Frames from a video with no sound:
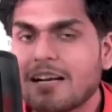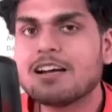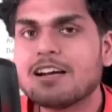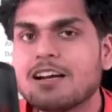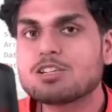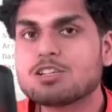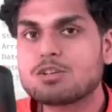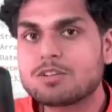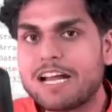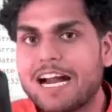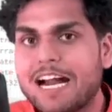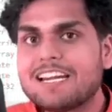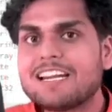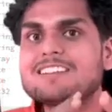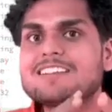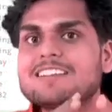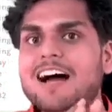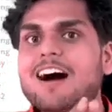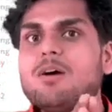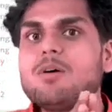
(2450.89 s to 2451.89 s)
So that is
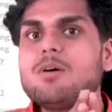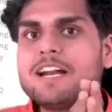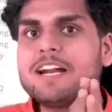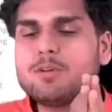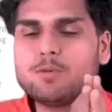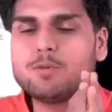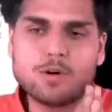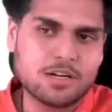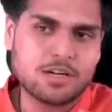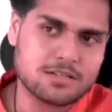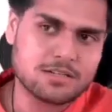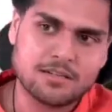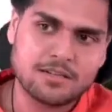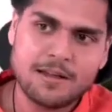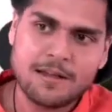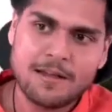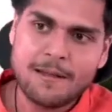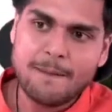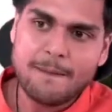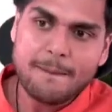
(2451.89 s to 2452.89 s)
how it works.
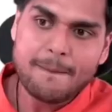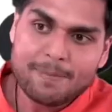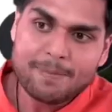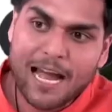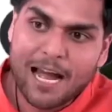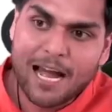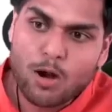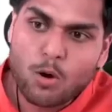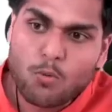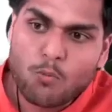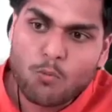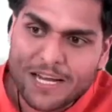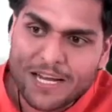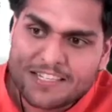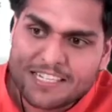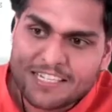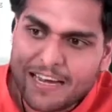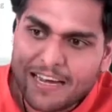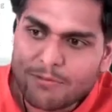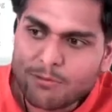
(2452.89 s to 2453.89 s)
Now, once
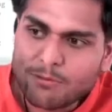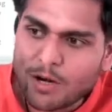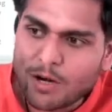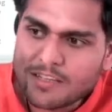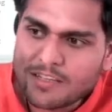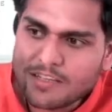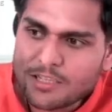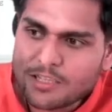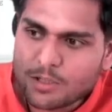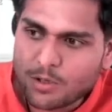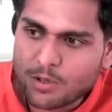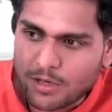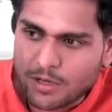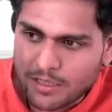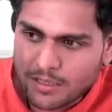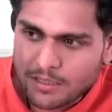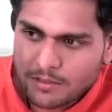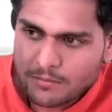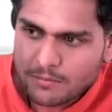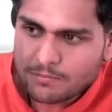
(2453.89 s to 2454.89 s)
I have got this
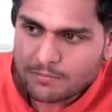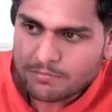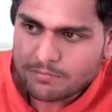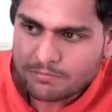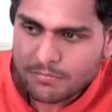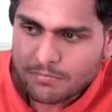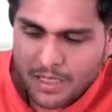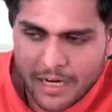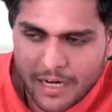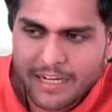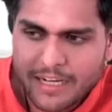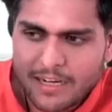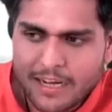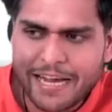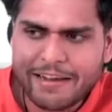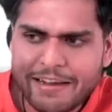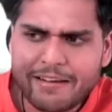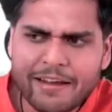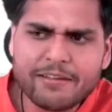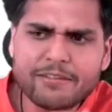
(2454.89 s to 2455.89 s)
token, right,
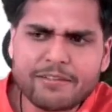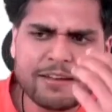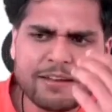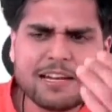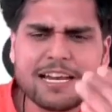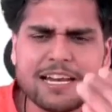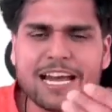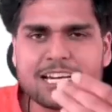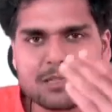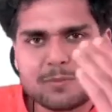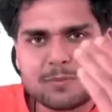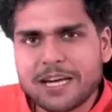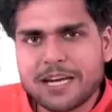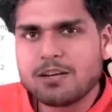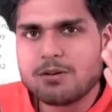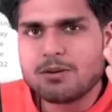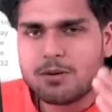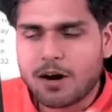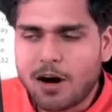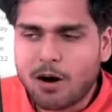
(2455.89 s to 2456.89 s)
I will explain
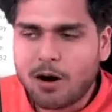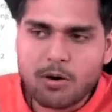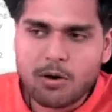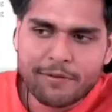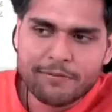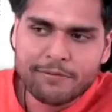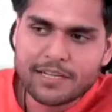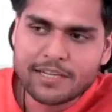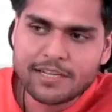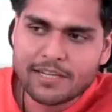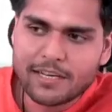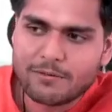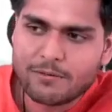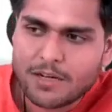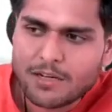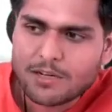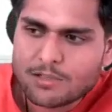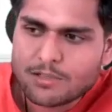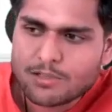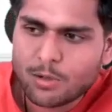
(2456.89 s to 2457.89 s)
you how everything
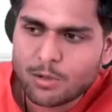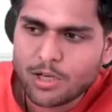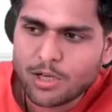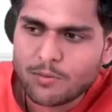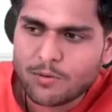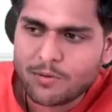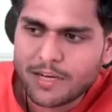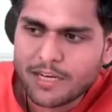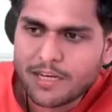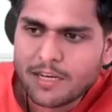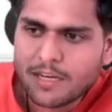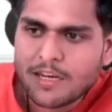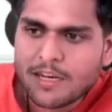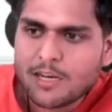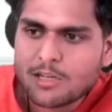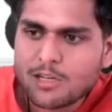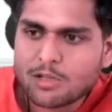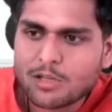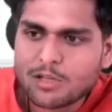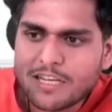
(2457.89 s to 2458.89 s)
works. Don't you worry.
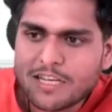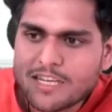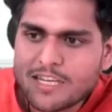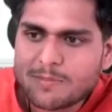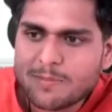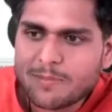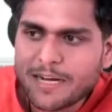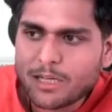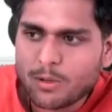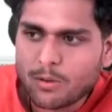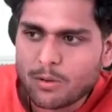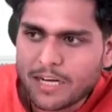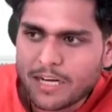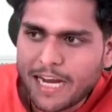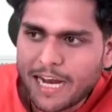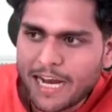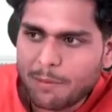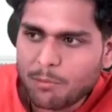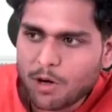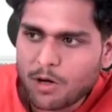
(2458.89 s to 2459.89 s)
So this is my token.
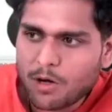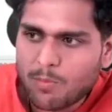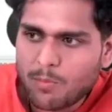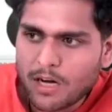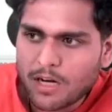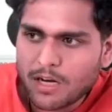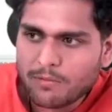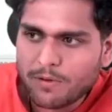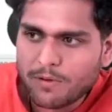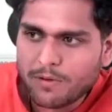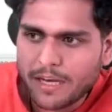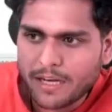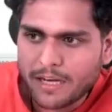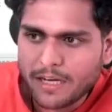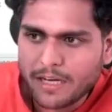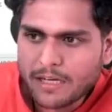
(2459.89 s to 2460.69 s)
I am not modifying it.